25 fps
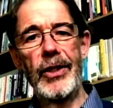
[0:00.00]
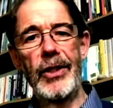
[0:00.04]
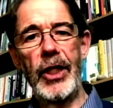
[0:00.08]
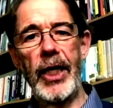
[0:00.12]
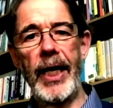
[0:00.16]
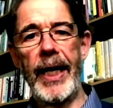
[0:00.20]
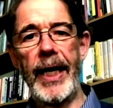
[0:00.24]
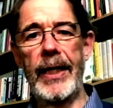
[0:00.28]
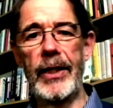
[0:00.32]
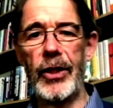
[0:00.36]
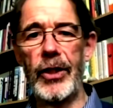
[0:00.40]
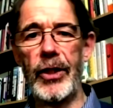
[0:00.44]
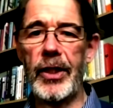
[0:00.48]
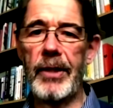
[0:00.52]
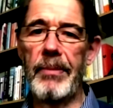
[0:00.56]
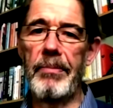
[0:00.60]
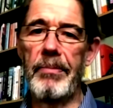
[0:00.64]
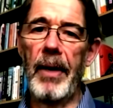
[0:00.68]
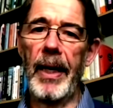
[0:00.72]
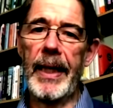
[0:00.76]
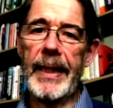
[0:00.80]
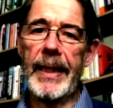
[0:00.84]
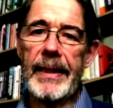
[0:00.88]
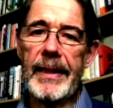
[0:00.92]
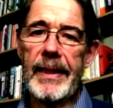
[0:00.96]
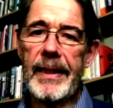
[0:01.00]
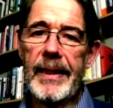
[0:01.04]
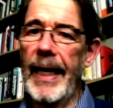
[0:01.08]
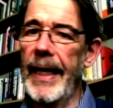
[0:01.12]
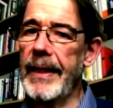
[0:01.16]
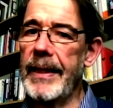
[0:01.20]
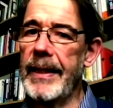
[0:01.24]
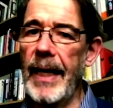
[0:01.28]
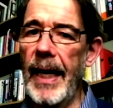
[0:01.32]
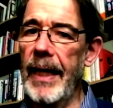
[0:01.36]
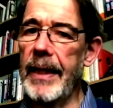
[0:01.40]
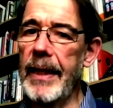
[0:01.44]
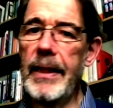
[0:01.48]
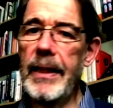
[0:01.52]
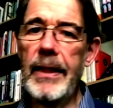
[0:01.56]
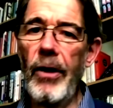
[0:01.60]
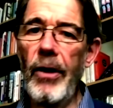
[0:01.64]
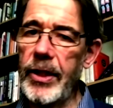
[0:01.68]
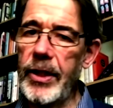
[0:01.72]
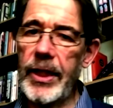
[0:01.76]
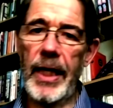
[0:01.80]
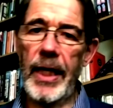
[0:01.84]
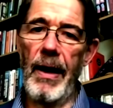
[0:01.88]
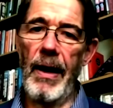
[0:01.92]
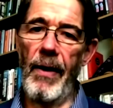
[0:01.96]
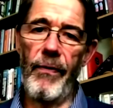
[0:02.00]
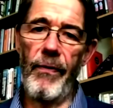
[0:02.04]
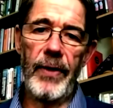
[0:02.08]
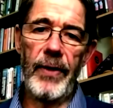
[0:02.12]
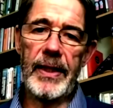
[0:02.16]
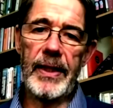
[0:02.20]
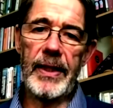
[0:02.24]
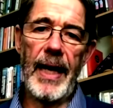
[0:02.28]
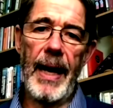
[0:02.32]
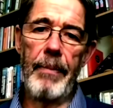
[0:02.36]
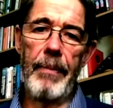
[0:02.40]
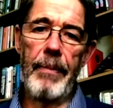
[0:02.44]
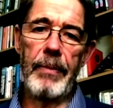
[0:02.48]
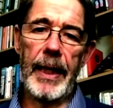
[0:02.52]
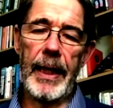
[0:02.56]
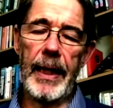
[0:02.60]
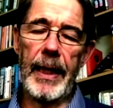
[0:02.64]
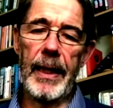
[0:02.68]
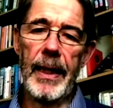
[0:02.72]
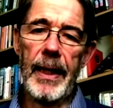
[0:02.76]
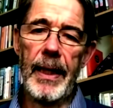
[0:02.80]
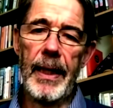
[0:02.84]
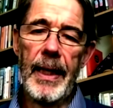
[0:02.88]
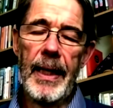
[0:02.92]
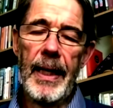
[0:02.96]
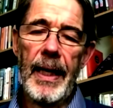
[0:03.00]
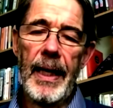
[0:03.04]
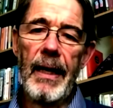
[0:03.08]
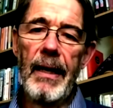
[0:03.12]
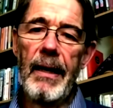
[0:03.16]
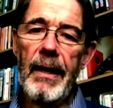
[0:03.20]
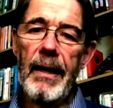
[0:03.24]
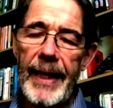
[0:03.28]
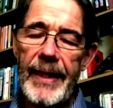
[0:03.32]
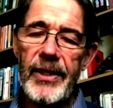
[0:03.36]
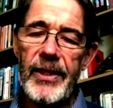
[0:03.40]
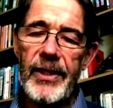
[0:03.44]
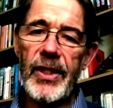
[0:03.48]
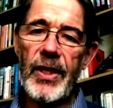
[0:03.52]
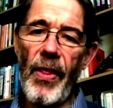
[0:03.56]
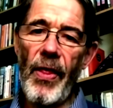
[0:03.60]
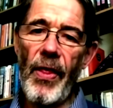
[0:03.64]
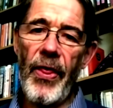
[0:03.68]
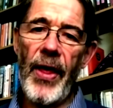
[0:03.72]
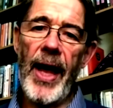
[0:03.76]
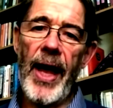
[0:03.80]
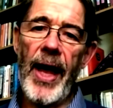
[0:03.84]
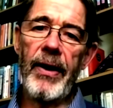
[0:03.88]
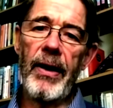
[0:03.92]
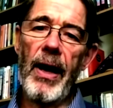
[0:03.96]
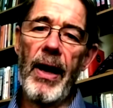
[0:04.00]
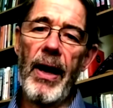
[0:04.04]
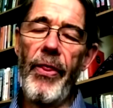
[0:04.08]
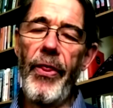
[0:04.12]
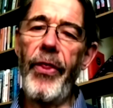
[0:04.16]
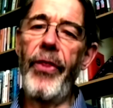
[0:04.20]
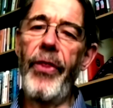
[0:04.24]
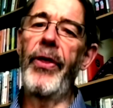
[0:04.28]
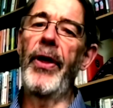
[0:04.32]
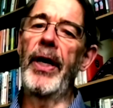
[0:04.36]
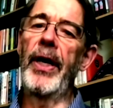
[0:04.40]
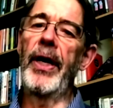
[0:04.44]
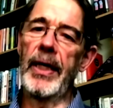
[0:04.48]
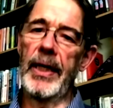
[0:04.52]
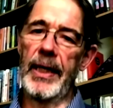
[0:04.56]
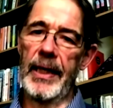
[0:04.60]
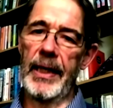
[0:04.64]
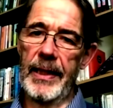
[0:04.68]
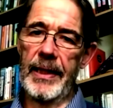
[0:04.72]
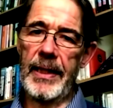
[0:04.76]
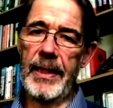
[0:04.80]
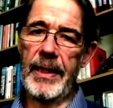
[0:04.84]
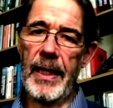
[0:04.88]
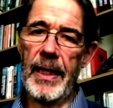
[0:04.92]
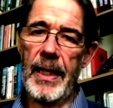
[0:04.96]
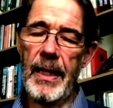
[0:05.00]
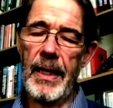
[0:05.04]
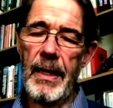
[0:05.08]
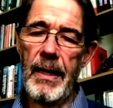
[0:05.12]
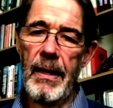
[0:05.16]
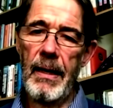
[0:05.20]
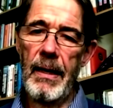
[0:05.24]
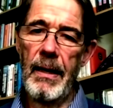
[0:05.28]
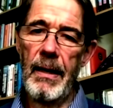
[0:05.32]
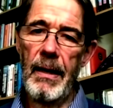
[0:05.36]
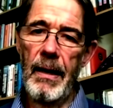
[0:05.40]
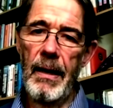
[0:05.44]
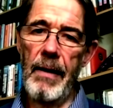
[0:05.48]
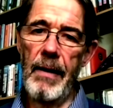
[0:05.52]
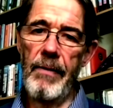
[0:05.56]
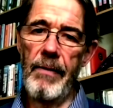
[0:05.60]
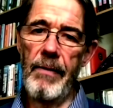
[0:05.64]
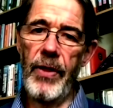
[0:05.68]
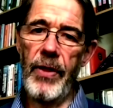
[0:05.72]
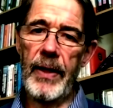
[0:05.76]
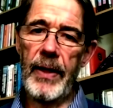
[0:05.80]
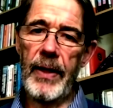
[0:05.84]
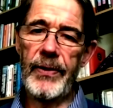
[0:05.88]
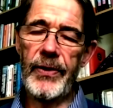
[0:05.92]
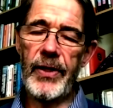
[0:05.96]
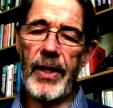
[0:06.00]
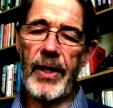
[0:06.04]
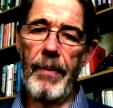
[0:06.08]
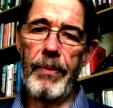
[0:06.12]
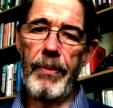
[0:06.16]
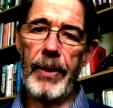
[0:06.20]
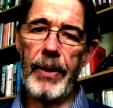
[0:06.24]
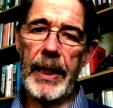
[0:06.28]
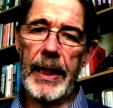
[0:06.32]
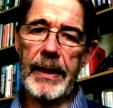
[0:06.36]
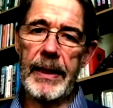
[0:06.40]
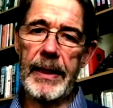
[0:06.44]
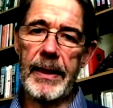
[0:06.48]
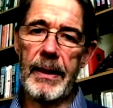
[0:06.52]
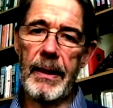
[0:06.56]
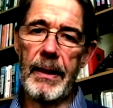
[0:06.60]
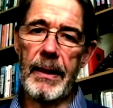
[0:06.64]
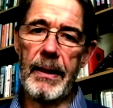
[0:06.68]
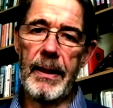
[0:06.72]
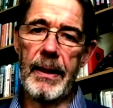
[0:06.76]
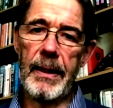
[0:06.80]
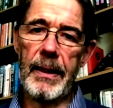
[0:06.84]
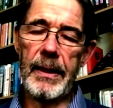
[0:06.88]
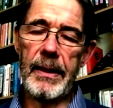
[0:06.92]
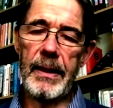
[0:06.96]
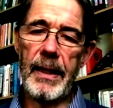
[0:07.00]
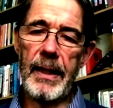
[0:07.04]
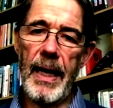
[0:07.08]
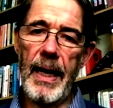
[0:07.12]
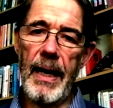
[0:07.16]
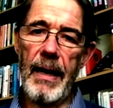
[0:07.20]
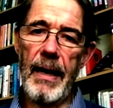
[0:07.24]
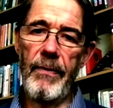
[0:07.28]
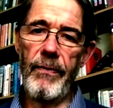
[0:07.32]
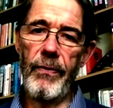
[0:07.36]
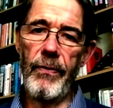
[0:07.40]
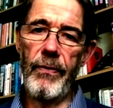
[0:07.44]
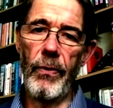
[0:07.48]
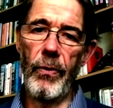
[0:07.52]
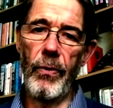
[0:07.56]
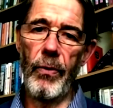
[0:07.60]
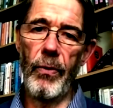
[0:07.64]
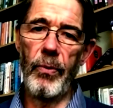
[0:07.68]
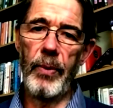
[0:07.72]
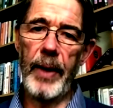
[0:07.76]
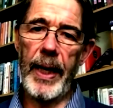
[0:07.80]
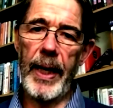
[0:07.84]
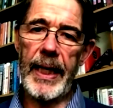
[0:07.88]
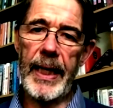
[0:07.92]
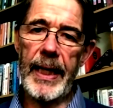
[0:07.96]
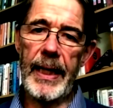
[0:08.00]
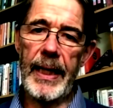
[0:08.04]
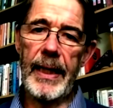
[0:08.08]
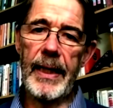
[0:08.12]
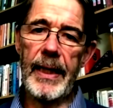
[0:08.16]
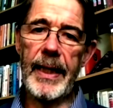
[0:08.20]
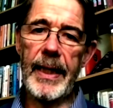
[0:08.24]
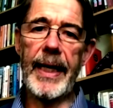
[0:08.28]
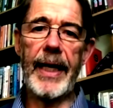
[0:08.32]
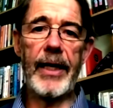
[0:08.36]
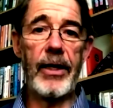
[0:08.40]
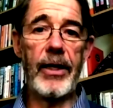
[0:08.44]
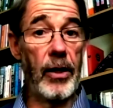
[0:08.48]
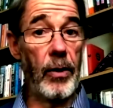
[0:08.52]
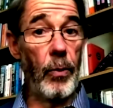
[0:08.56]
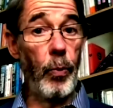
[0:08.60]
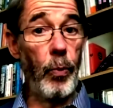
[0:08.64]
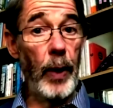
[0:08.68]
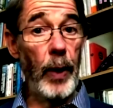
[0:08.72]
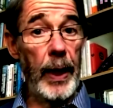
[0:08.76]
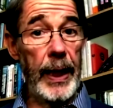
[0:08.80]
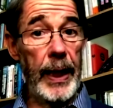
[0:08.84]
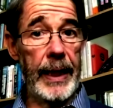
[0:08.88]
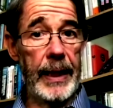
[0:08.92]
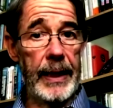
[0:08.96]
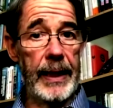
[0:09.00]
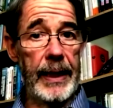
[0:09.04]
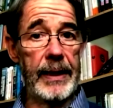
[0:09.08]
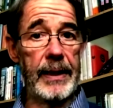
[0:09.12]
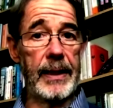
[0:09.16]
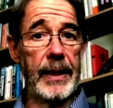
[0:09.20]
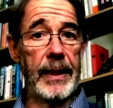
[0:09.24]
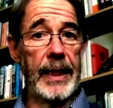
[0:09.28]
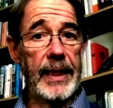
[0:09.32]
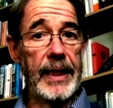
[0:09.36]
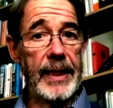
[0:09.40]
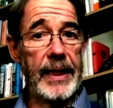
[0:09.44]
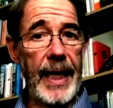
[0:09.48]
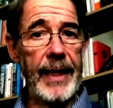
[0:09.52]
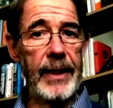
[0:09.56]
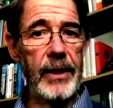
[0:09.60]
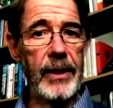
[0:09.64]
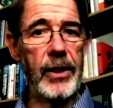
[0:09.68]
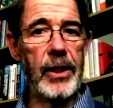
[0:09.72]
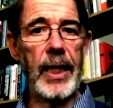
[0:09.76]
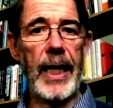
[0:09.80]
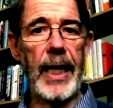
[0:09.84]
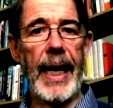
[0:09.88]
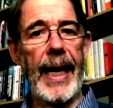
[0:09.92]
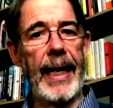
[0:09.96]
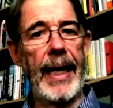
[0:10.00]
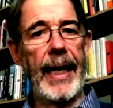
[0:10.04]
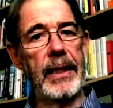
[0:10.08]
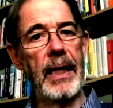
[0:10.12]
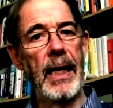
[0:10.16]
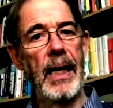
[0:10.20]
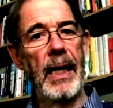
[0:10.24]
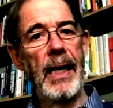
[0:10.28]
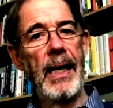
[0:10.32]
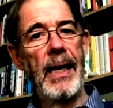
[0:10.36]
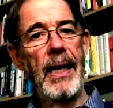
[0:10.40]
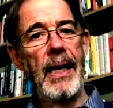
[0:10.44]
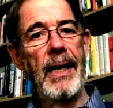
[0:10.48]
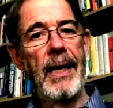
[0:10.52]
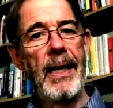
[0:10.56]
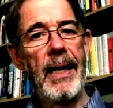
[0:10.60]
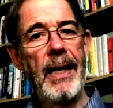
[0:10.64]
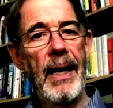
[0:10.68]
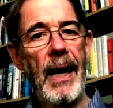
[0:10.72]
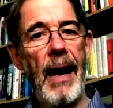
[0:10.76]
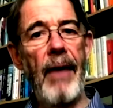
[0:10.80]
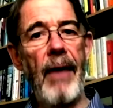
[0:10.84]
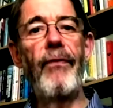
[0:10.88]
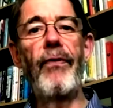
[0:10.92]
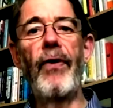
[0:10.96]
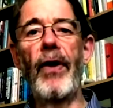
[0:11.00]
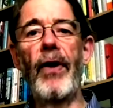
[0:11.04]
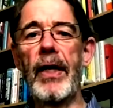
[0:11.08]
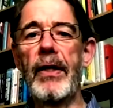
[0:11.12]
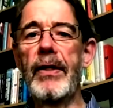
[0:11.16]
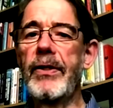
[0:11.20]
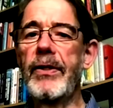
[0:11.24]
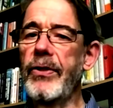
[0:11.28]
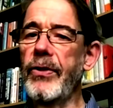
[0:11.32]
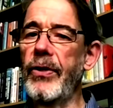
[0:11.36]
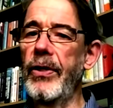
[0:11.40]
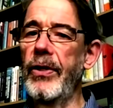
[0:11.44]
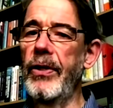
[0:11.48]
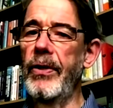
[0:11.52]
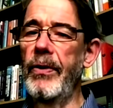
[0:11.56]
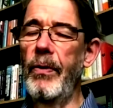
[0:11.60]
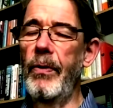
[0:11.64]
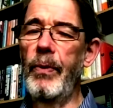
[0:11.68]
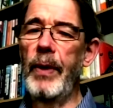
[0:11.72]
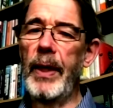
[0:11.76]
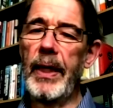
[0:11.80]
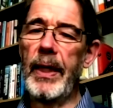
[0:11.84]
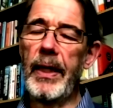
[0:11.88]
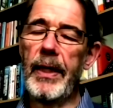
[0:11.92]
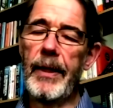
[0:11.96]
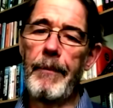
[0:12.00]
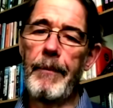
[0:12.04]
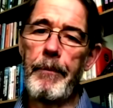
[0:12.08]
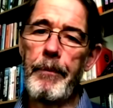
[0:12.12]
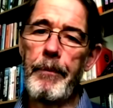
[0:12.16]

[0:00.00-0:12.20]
changed mindset. And not enough is happening. Less than a third of those companies that have already indicated a willingness and intent to act have followed through with